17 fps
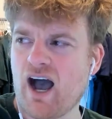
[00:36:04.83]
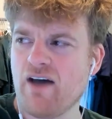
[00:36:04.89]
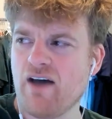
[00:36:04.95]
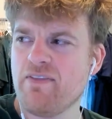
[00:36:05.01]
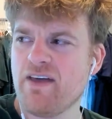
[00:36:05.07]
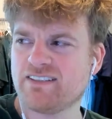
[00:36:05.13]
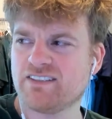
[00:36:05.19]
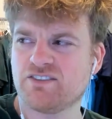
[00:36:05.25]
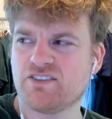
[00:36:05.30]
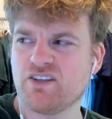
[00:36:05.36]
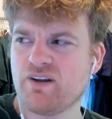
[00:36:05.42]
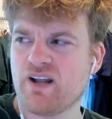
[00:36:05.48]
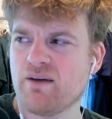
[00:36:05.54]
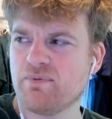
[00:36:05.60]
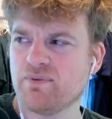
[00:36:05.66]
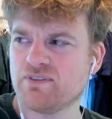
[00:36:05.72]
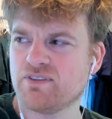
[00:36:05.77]
that's its own
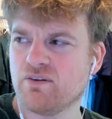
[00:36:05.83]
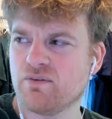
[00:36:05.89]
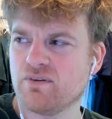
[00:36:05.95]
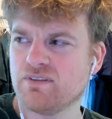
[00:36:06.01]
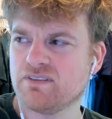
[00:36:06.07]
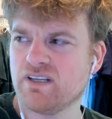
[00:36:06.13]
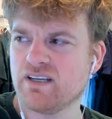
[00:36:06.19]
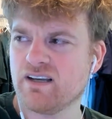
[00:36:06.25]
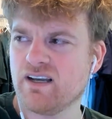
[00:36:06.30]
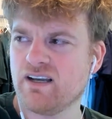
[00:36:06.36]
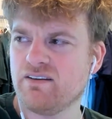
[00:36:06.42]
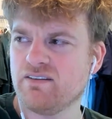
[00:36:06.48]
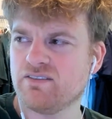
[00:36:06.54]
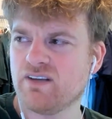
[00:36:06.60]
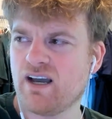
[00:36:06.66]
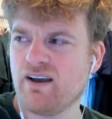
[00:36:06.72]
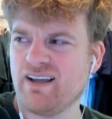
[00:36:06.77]
episode where it's like I
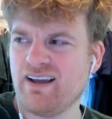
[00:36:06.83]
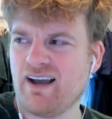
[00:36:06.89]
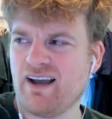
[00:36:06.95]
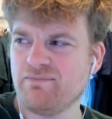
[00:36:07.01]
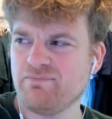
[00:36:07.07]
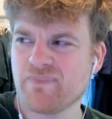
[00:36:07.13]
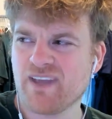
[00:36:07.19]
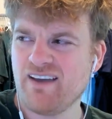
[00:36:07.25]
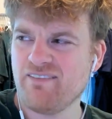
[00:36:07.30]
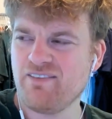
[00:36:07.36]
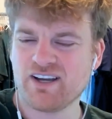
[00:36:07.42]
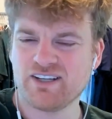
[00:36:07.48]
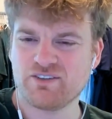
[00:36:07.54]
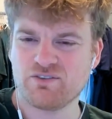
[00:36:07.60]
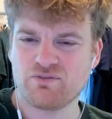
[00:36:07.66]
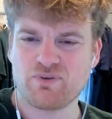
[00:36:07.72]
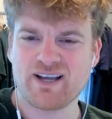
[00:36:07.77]
feel like I
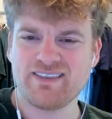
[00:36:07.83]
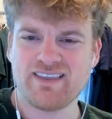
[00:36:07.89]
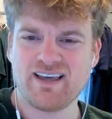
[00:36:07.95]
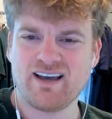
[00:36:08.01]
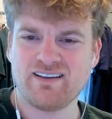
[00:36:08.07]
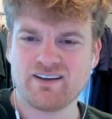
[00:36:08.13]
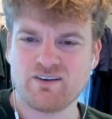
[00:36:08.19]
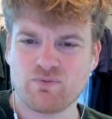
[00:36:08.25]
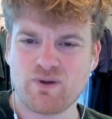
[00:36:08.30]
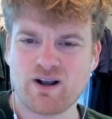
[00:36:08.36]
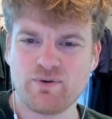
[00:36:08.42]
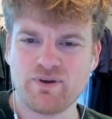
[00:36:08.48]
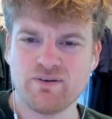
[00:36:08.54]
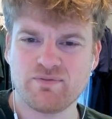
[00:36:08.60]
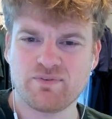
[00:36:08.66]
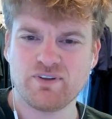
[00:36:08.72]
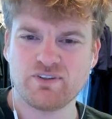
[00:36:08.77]
should write that like a
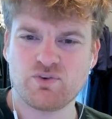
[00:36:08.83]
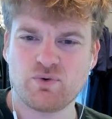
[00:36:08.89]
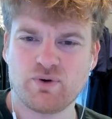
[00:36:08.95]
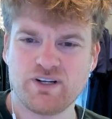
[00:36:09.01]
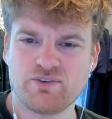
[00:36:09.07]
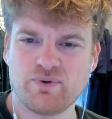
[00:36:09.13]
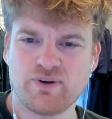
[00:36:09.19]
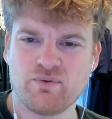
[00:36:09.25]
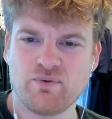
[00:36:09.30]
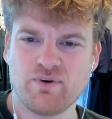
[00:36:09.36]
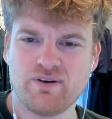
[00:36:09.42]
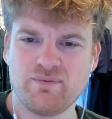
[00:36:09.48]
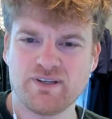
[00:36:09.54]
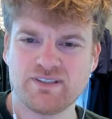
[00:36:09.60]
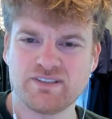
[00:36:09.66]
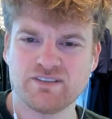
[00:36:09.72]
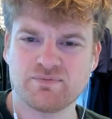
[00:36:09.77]
requiem for the 2021
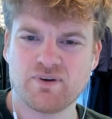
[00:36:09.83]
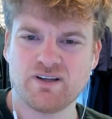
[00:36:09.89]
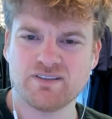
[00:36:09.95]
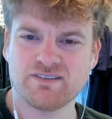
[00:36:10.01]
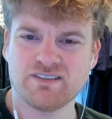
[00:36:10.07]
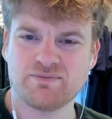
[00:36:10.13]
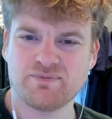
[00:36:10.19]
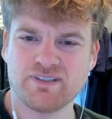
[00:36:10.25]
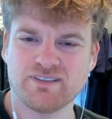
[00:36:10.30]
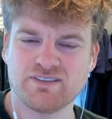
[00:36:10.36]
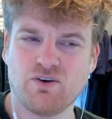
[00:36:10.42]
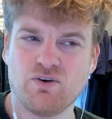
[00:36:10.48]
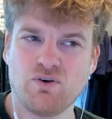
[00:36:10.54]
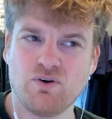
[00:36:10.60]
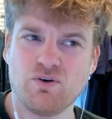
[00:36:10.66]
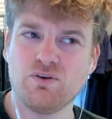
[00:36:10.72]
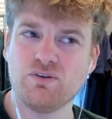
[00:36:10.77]
admissions process, because
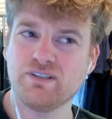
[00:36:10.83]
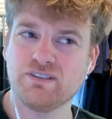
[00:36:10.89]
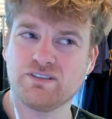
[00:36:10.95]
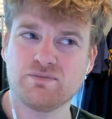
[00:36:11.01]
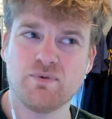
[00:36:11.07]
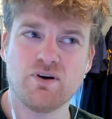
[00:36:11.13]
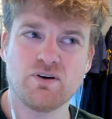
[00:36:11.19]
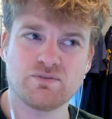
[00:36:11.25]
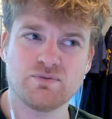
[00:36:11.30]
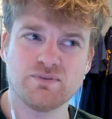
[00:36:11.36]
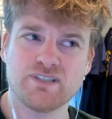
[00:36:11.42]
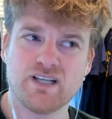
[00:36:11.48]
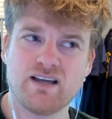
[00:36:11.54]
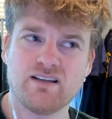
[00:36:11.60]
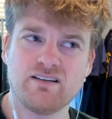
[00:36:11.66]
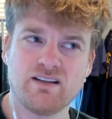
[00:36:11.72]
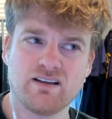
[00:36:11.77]
holy smokes was
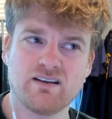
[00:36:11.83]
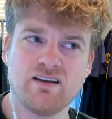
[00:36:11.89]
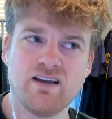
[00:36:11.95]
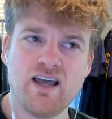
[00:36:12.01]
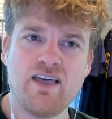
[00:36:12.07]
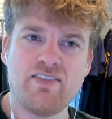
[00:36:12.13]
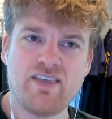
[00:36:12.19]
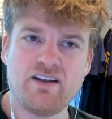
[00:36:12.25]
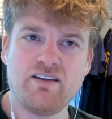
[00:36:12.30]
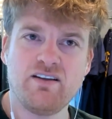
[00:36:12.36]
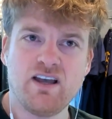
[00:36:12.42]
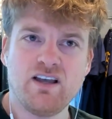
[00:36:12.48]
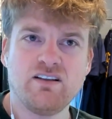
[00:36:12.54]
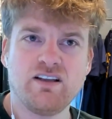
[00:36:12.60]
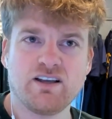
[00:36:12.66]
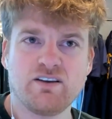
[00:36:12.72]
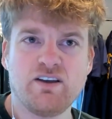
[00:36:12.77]
that like
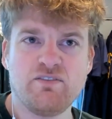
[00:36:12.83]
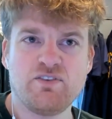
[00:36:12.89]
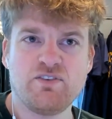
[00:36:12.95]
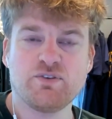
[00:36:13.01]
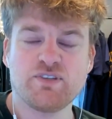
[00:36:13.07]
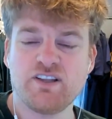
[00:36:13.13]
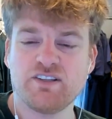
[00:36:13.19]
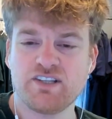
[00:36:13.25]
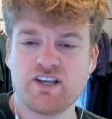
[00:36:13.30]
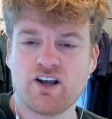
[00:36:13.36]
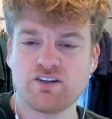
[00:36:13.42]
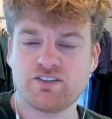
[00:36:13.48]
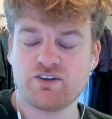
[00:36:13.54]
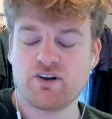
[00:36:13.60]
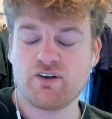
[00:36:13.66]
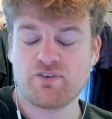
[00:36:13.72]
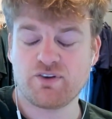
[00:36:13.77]
if you say this is the
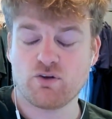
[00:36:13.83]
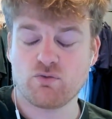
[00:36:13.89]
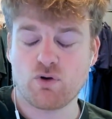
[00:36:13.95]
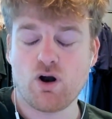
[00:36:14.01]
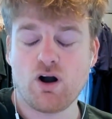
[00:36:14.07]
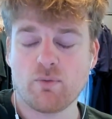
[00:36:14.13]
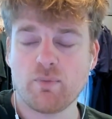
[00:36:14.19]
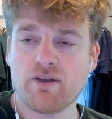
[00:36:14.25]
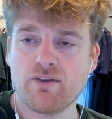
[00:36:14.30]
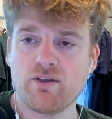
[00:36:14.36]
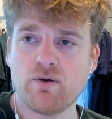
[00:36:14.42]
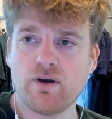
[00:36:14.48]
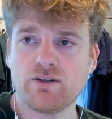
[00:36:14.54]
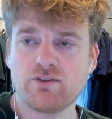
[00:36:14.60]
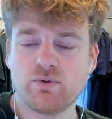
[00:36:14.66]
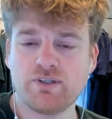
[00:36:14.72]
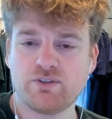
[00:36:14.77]
hardest year ever, you're wrong. By the
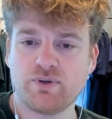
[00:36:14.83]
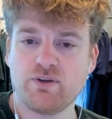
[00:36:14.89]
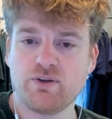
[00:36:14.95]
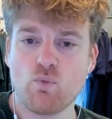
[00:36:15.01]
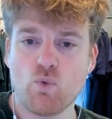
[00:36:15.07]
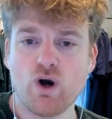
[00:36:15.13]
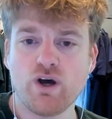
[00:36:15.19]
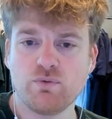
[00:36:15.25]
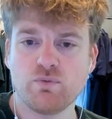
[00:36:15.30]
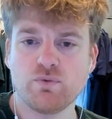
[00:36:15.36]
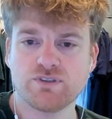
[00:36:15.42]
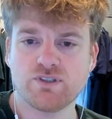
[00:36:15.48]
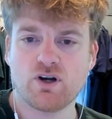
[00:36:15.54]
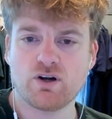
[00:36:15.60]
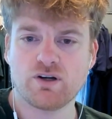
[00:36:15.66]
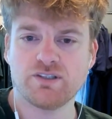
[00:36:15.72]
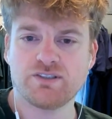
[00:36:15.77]
way, 2021 was
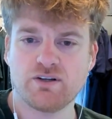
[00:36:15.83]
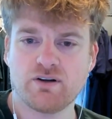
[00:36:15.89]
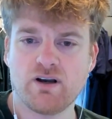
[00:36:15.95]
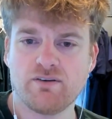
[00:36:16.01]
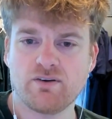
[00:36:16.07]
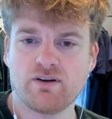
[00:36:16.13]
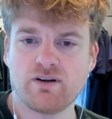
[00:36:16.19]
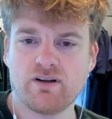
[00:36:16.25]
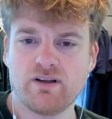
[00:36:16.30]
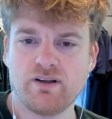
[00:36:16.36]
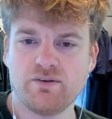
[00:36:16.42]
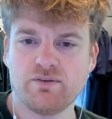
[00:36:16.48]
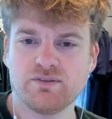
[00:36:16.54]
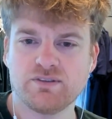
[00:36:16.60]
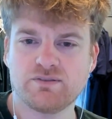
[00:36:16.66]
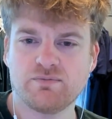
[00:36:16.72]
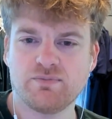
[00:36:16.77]
the hardest year ever, and it
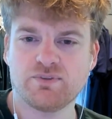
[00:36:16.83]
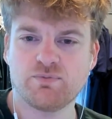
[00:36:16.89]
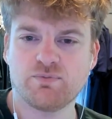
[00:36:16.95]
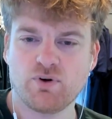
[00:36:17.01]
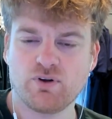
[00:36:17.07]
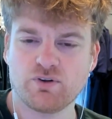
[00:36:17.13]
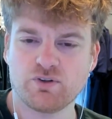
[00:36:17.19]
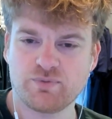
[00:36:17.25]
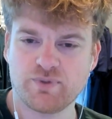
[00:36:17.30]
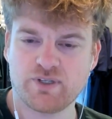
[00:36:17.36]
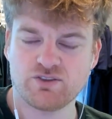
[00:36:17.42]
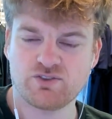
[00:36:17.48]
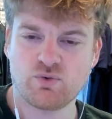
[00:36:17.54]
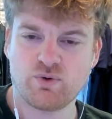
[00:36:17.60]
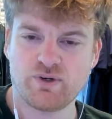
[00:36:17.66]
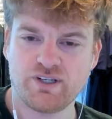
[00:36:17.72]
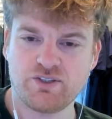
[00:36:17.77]
was spoilers because
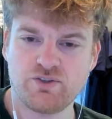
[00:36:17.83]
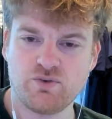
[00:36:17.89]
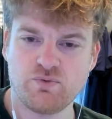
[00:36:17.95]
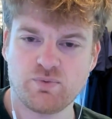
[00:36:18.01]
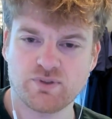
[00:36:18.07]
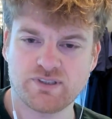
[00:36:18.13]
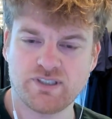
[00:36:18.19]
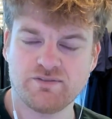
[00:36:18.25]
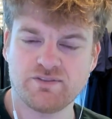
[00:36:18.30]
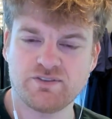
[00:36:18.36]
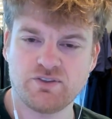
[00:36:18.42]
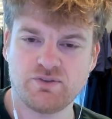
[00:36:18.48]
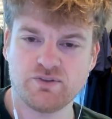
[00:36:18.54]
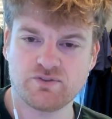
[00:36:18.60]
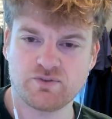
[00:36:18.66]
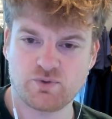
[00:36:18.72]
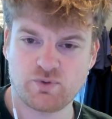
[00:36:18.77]
22% of
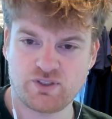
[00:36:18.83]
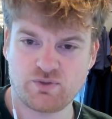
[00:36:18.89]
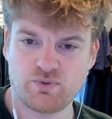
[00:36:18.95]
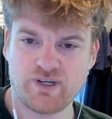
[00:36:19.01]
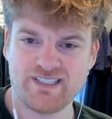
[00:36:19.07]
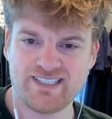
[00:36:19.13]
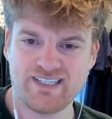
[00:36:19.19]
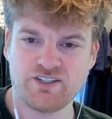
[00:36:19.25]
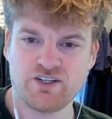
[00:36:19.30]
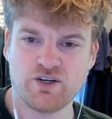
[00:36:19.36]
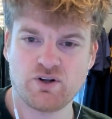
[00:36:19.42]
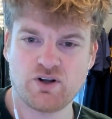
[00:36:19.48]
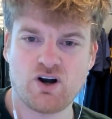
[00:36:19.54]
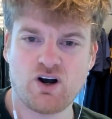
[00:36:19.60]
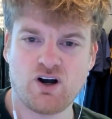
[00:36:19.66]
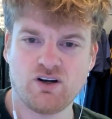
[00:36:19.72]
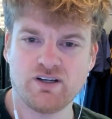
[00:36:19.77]
students from 2020 didn't go to
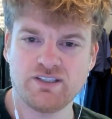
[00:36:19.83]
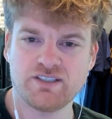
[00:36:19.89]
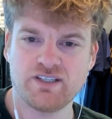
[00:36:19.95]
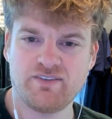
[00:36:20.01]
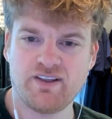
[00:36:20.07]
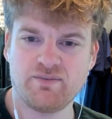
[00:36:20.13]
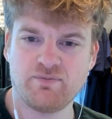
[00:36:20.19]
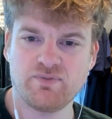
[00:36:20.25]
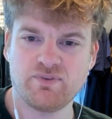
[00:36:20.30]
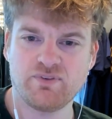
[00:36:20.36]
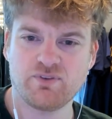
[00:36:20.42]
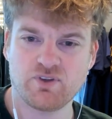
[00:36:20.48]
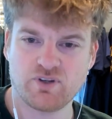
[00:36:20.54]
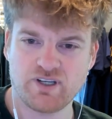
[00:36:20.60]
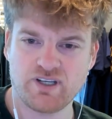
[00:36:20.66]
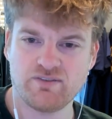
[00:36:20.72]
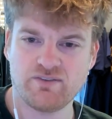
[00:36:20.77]
college and then
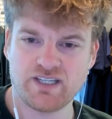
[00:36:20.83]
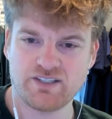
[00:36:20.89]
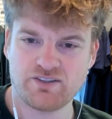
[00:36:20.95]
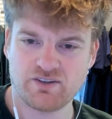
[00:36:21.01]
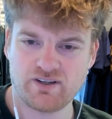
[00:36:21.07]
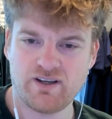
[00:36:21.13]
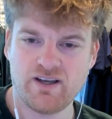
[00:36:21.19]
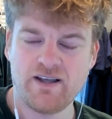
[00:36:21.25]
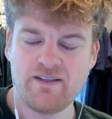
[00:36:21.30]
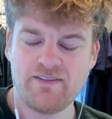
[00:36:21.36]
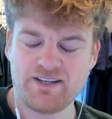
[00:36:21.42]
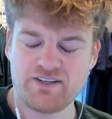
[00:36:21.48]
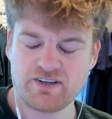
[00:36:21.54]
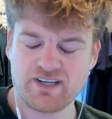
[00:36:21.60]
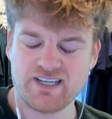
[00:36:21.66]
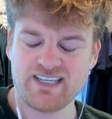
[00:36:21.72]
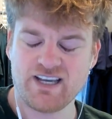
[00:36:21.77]
they
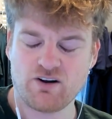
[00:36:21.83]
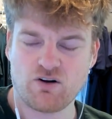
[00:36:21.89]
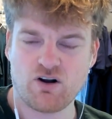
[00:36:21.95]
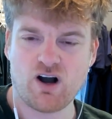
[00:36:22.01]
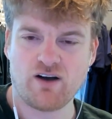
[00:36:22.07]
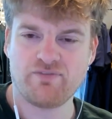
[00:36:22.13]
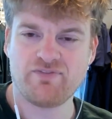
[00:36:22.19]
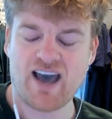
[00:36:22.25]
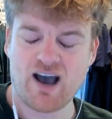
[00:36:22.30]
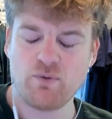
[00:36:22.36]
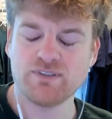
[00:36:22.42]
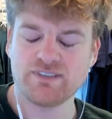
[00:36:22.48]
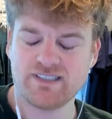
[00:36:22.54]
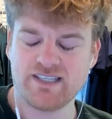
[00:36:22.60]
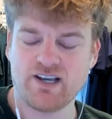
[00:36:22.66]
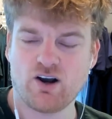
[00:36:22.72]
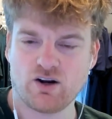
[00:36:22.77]
took a year off. That
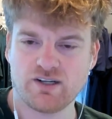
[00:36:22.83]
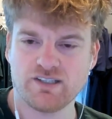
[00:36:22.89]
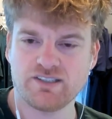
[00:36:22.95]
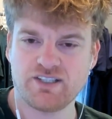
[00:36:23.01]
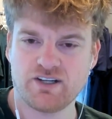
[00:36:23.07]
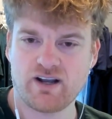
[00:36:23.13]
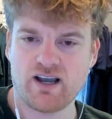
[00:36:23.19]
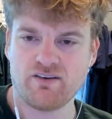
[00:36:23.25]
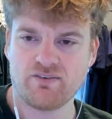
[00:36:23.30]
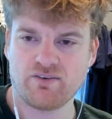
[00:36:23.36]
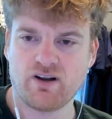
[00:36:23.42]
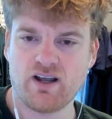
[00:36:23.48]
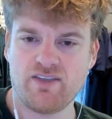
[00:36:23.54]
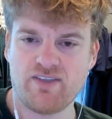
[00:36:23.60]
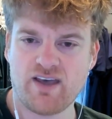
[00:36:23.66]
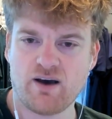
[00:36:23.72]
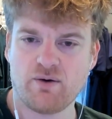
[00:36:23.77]
was the hardest year ever,
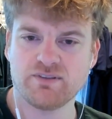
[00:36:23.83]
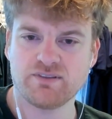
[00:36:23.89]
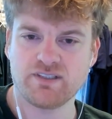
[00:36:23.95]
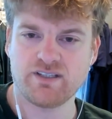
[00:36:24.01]
and that was the